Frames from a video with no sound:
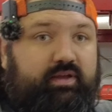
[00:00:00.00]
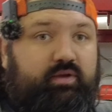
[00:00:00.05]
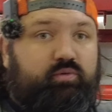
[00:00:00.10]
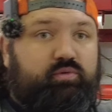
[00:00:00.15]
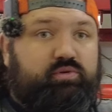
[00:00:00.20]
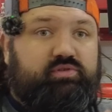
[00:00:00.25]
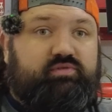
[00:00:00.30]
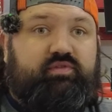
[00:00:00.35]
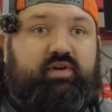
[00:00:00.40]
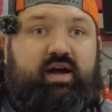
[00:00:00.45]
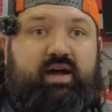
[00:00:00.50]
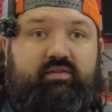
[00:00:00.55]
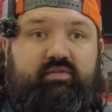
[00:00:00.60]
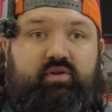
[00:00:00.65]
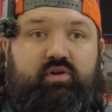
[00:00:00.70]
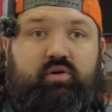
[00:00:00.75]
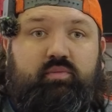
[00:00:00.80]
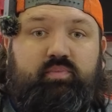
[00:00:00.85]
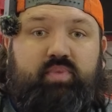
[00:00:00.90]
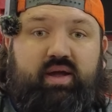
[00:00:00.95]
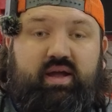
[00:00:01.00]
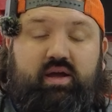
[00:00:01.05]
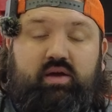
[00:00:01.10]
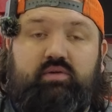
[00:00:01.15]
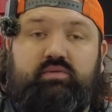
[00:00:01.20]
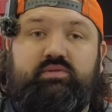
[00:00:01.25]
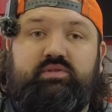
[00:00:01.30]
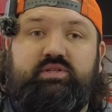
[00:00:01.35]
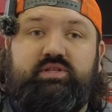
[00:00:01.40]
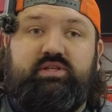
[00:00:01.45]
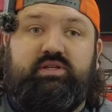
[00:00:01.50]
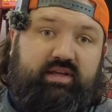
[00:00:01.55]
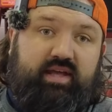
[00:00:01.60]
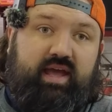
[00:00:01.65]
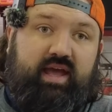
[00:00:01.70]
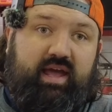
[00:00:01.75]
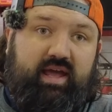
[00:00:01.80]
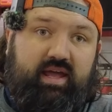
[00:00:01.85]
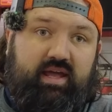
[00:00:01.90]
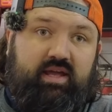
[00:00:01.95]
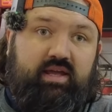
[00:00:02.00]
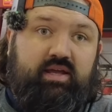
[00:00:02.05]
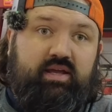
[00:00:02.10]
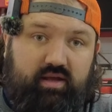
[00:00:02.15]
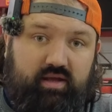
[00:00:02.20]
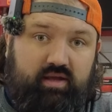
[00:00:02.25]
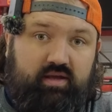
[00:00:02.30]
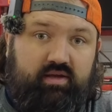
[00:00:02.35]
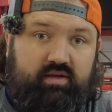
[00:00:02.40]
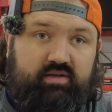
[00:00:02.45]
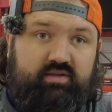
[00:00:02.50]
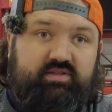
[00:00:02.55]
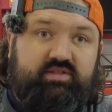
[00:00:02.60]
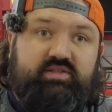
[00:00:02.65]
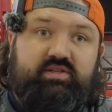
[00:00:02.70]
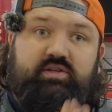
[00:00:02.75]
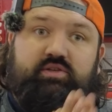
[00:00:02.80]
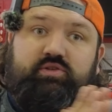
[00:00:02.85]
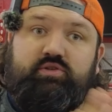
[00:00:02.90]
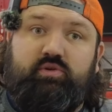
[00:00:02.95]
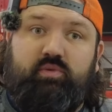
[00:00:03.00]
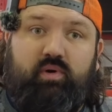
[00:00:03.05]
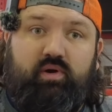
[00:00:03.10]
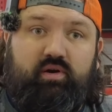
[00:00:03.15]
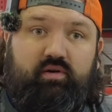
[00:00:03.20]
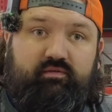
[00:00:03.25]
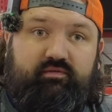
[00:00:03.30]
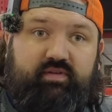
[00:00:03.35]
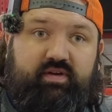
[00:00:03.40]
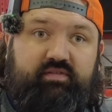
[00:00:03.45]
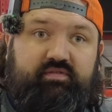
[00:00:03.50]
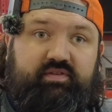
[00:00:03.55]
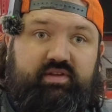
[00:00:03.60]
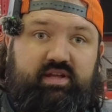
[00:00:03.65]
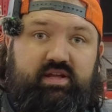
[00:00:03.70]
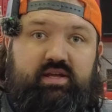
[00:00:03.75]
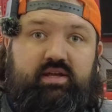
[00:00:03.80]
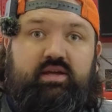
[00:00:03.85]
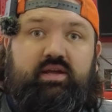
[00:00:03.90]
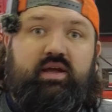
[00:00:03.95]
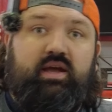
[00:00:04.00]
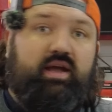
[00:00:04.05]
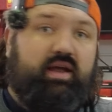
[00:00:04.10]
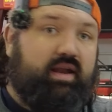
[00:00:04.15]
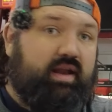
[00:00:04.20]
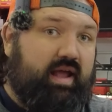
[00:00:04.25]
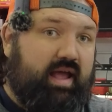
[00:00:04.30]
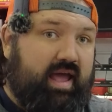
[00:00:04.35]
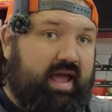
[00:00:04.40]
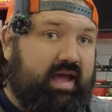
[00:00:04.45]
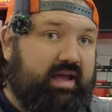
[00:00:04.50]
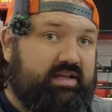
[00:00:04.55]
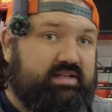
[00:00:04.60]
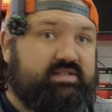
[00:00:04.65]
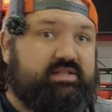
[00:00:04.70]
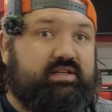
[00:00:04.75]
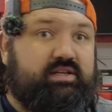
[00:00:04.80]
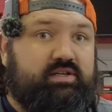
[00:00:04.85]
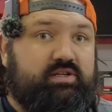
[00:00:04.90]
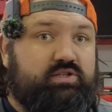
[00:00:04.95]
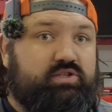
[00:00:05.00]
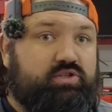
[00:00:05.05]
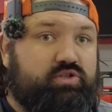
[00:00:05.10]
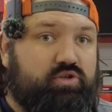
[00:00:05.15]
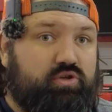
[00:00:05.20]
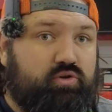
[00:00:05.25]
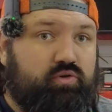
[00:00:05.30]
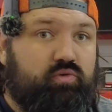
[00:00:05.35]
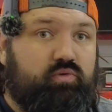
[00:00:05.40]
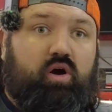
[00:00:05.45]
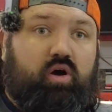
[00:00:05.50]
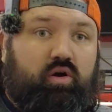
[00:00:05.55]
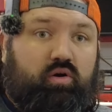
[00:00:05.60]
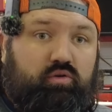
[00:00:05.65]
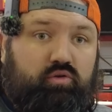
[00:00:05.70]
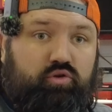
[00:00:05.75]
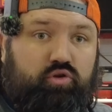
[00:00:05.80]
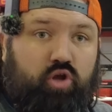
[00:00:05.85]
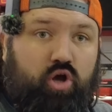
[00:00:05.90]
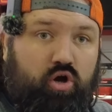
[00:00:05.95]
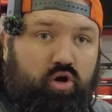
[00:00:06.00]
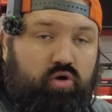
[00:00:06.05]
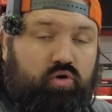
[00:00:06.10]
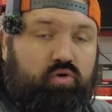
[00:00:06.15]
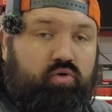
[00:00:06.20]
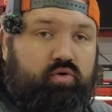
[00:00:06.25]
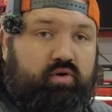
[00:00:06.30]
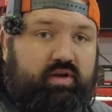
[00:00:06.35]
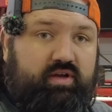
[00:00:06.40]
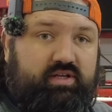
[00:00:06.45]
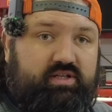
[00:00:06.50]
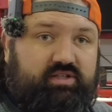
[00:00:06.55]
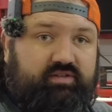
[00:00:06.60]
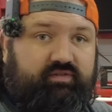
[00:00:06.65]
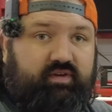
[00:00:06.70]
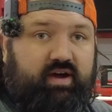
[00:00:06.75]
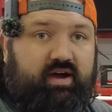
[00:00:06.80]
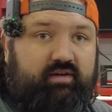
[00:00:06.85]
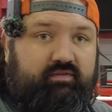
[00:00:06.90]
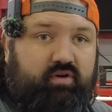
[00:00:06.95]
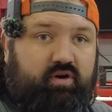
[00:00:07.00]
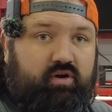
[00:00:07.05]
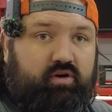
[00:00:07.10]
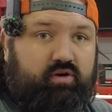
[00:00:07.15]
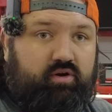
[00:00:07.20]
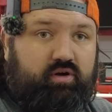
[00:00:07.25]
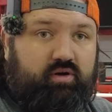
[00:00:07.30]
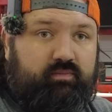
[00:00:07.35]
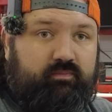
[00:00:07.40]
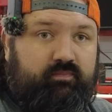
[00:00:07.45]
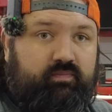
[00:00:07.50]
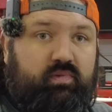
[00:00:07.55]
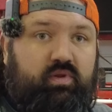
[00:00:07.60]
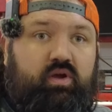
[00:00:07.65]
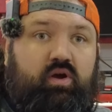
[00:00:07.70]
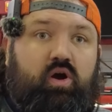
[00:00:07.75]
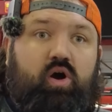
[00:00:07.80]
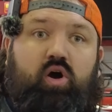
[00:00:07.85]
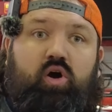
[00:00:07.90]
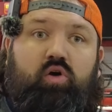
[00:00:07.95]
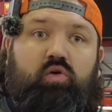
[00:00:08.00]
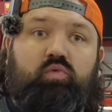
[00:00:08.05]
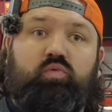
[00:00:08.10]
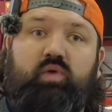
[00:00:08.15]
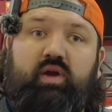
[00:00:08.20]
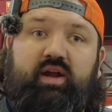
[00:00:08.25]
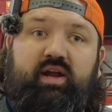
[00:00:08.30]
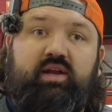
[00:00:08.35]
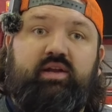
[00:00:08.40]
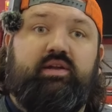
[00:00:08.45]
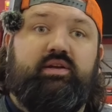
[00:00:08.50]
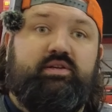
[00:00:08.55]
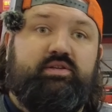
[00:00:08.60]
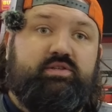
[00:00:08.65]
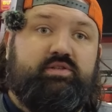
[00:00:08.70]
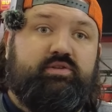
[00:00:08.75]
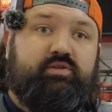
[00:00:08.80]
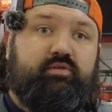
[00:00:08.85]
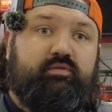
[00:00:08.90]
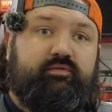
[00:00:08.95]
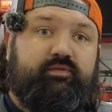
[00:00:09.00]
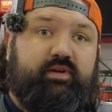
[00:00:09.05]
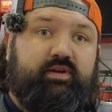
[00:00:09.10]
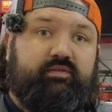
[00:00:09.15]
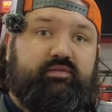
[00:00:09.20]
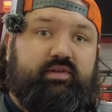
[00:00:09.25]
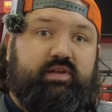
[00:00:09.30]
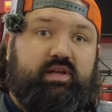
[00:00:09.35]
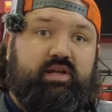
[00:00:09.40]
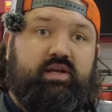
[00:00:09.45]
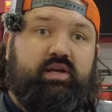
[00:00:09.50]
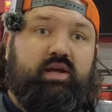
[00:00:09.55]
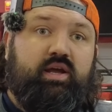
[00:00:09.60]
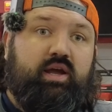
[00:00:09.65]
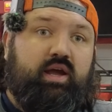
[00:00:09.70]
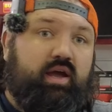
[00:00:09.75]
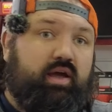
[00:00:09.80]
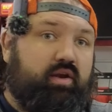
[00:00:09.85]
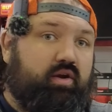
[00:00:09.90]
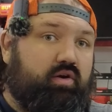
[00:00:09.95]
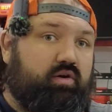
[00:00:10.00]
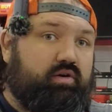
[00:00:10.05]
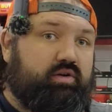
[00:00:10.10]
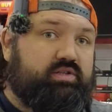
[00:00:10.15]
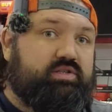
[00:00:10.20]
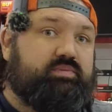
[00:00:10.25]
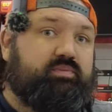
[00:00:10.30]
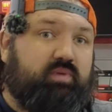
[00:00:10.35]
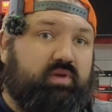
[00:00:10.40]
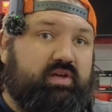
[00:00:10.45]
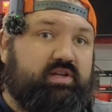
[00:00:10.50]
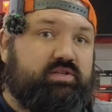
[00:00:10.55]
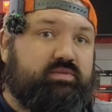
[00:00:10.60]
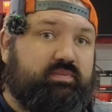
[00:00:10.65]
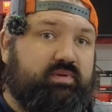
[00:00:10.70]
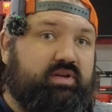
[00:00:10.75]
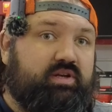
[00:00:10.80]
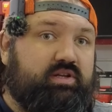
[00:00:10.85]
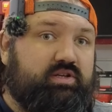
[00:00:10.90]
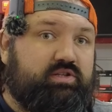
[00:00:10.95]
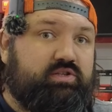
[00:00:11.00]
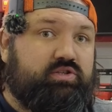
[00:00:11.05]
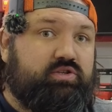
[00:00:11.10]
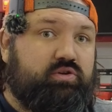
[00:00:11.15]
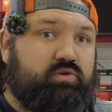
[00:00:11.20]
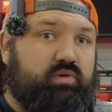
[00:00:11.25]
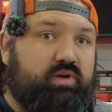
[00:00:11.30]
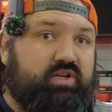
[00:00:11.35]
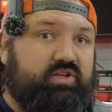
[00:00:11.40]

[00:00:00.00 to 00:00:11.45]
equals 500 pounds, K is 250, and X is 2. Our load is 500, our rate is 250, and our displacement is 2